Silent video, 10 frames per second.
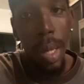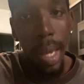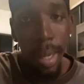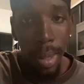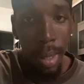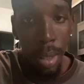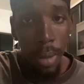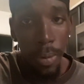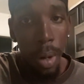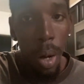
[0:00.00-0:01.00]
the atheists,
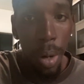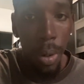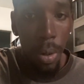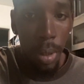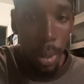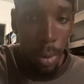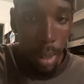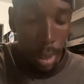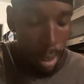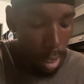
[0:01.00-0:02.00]
and for all those I want
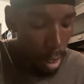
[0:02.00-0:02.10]
to say